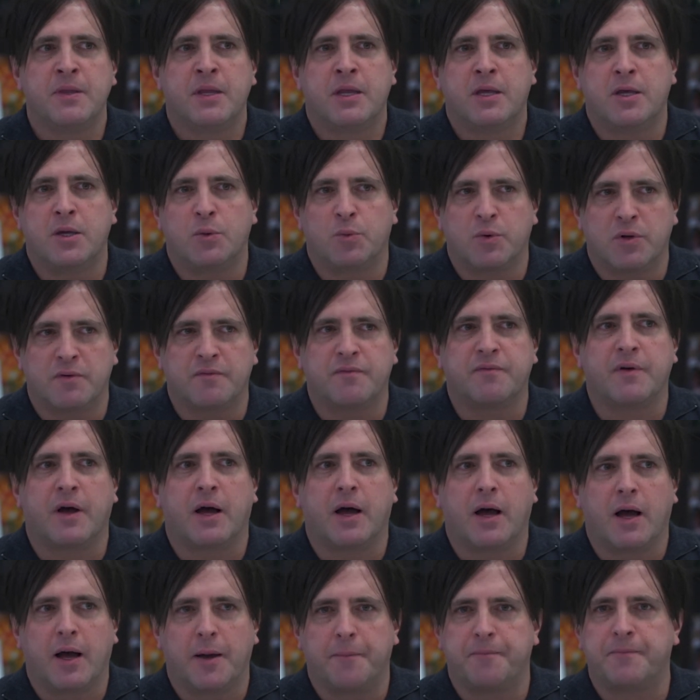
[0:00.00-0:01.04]
You would
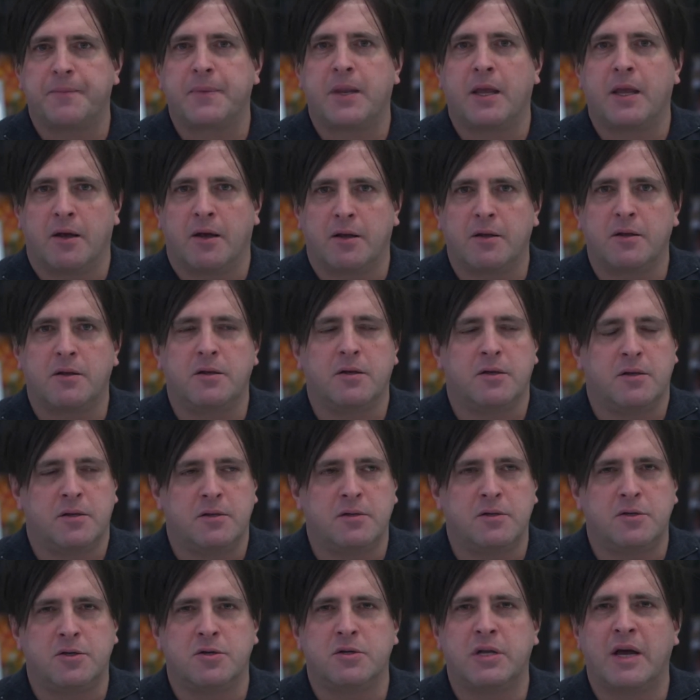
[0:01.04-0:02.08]
have
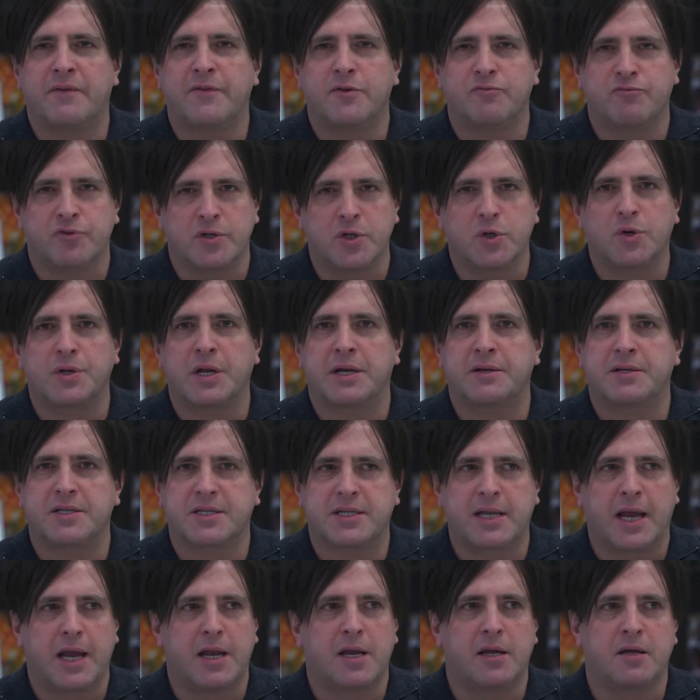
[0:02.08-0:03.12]
you'd have a really good
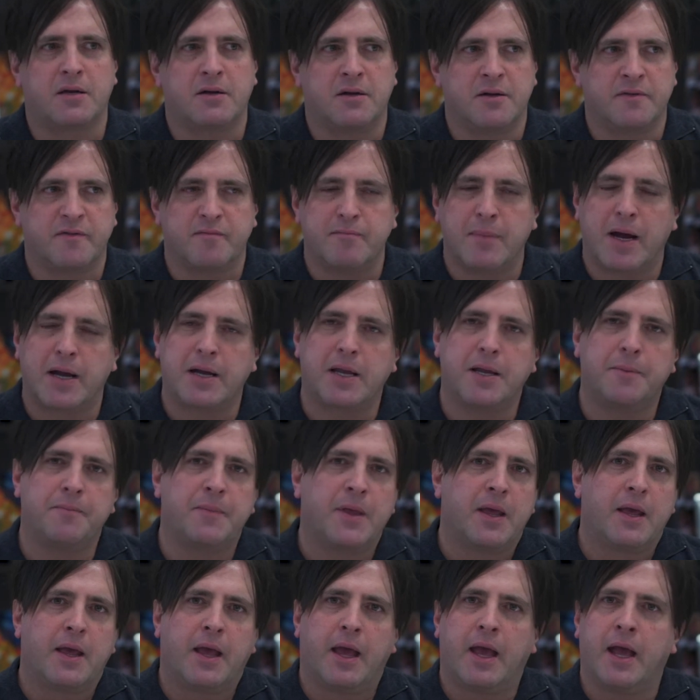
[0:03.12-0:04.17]
understanding of money,
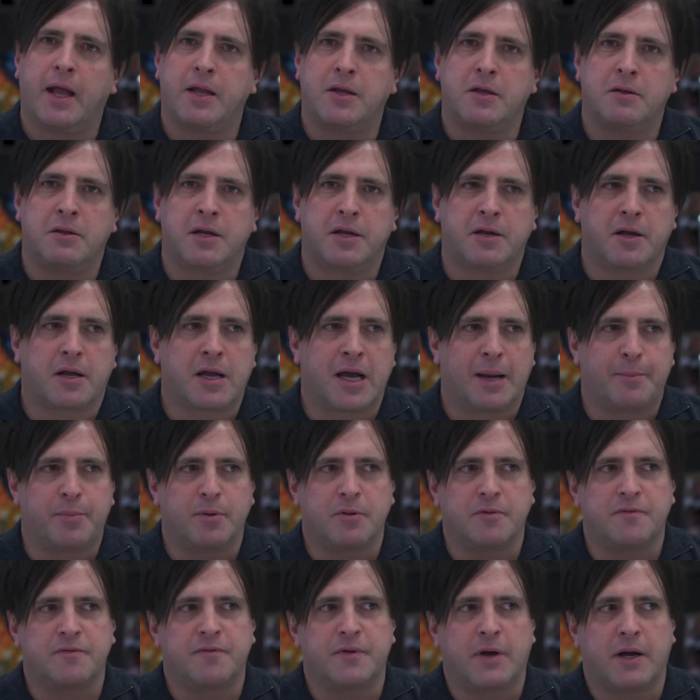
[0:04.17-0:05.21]
and you need a
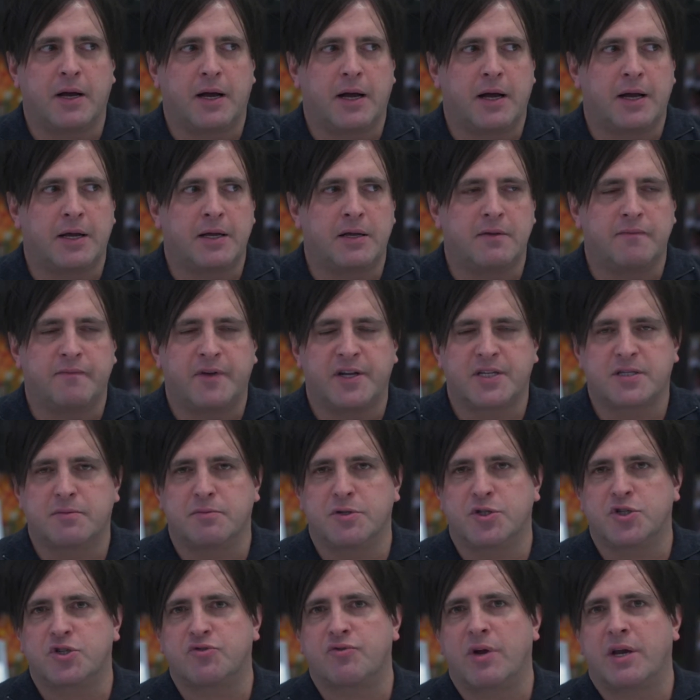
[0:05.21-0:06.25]
couple of
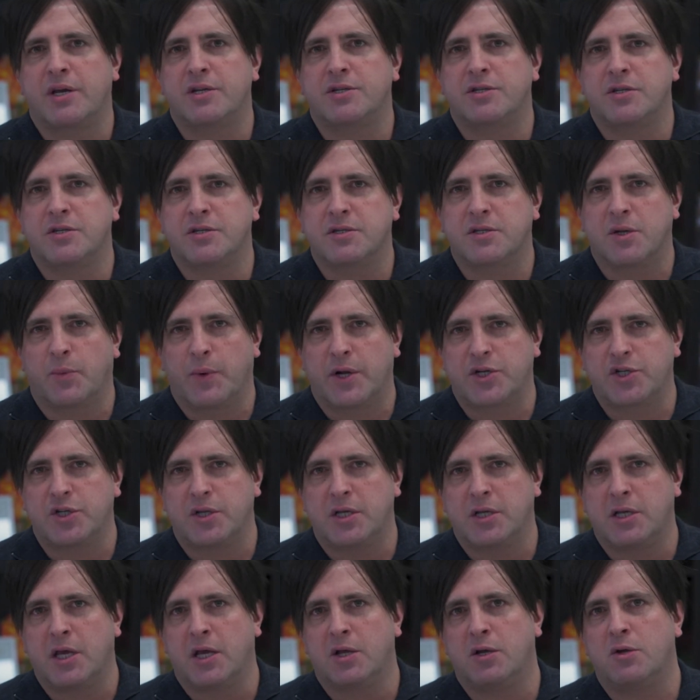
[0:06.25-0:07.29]
investment strategies to actually
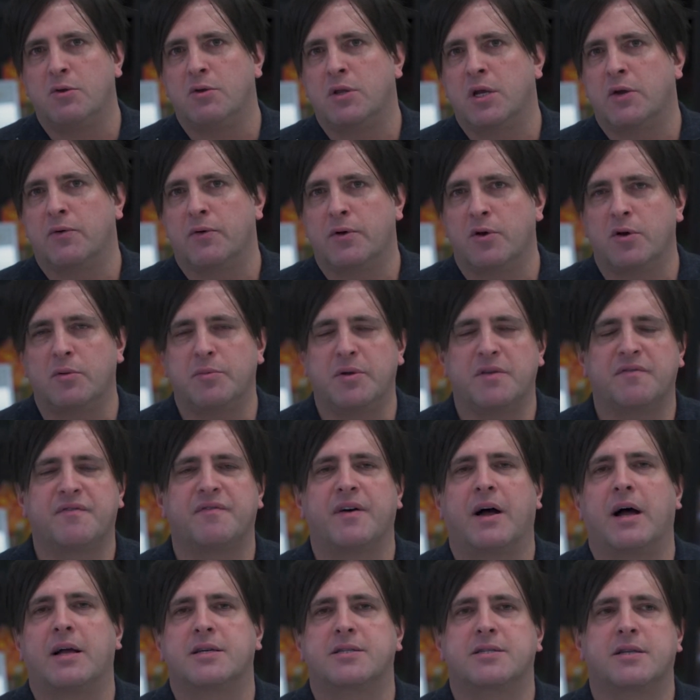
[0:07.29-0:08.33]
get you there a little bit
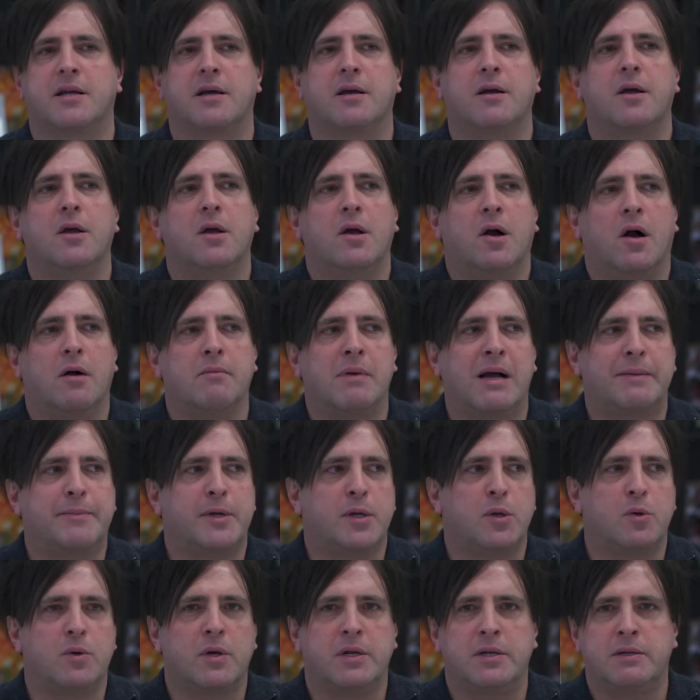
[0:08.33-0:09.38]
faster. Or
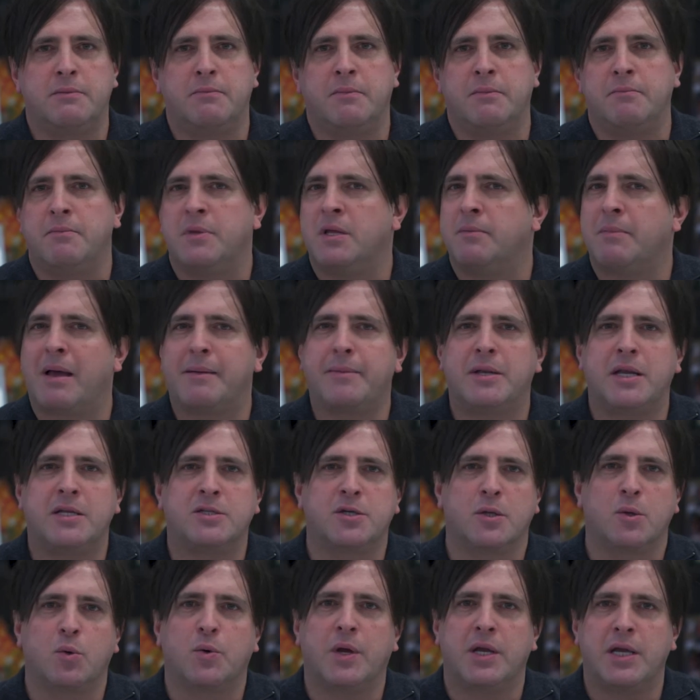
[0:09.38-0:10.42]
you maybe need
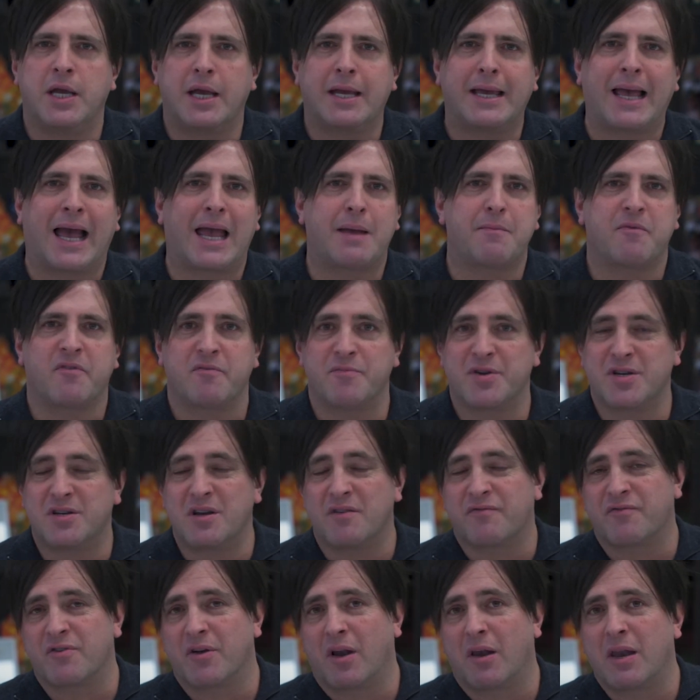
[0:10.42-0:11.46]
to look at your game from a
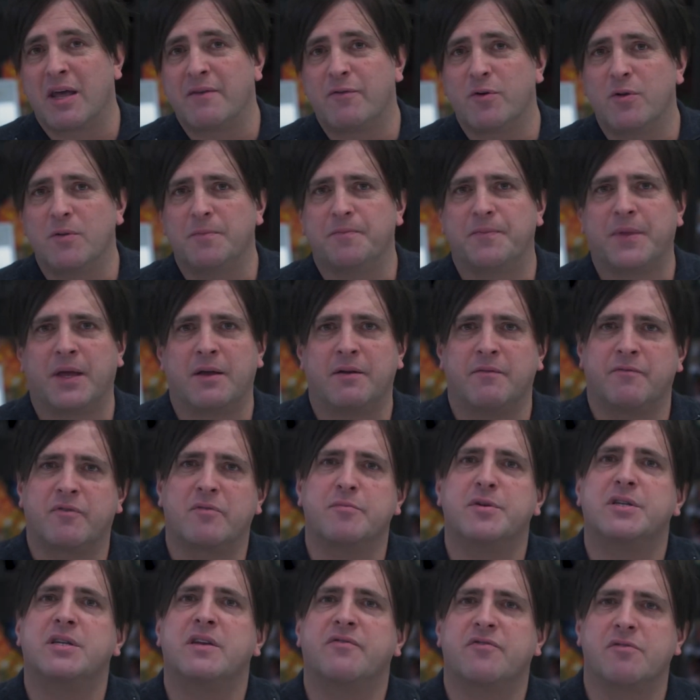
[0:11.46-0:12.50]
different level and from
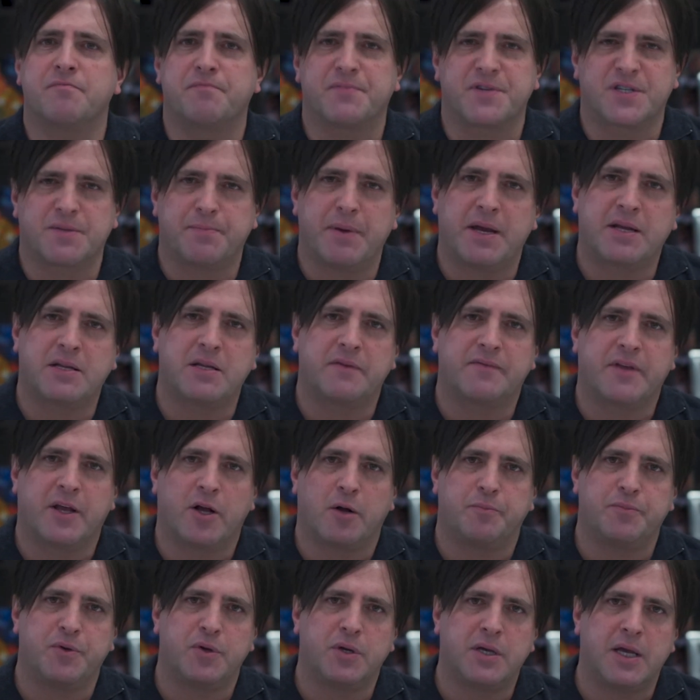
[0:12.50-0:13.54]
a different perspective to
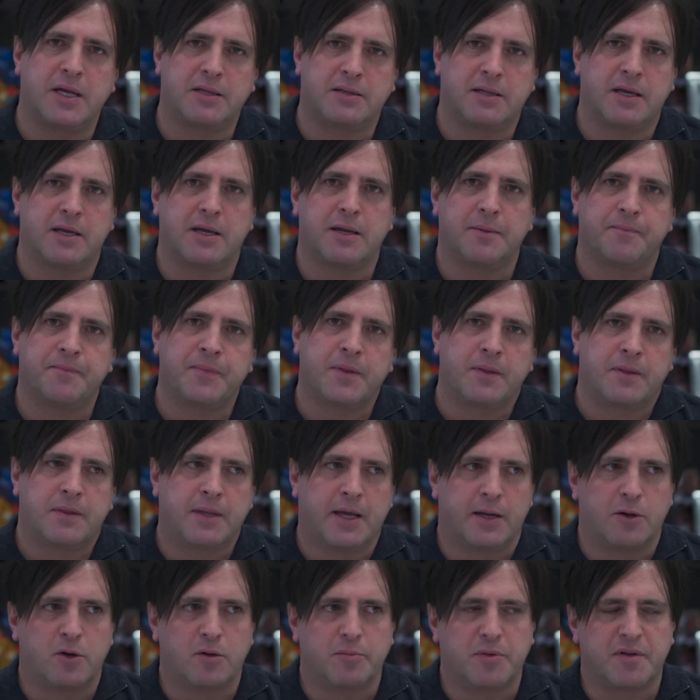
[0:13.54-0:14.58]
help you get there
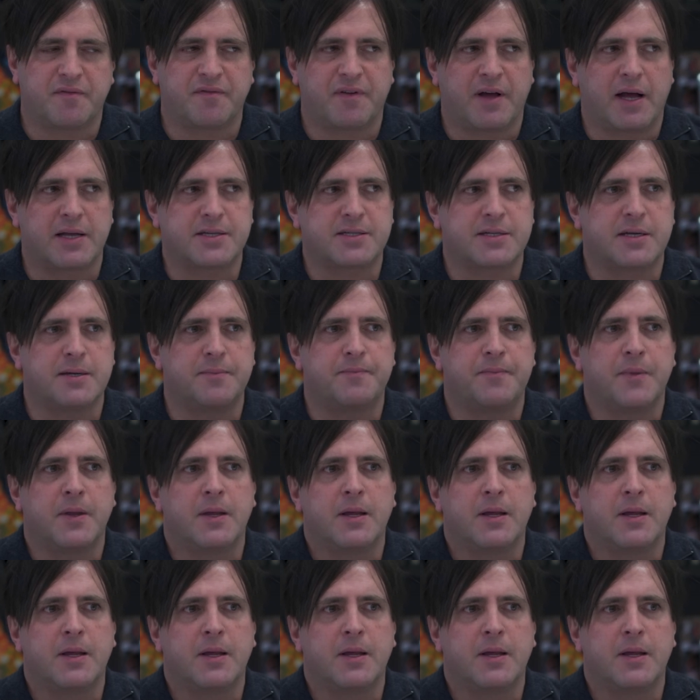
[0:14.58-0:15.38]
that little bit faster.